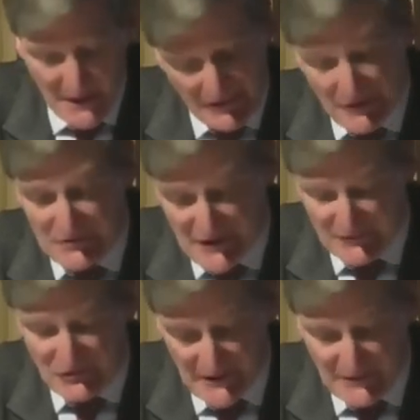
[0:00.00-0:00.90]
and used
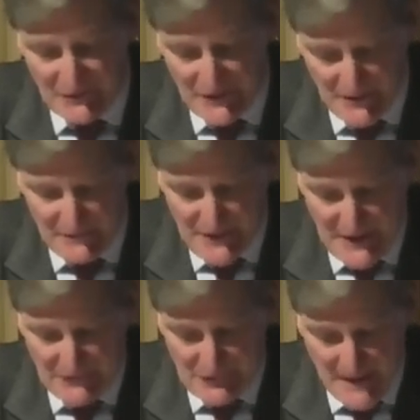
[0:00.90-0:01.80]
actually to go over
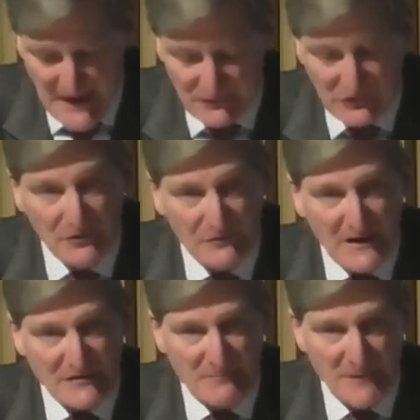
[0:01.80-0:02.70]
there for about 2
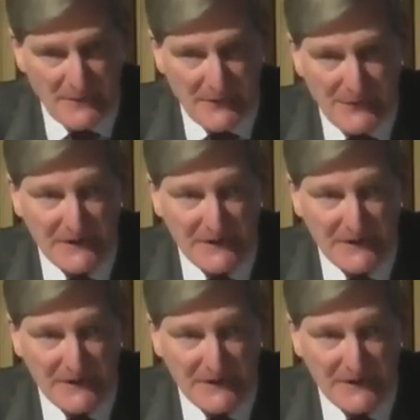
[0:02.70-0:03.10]
days a month,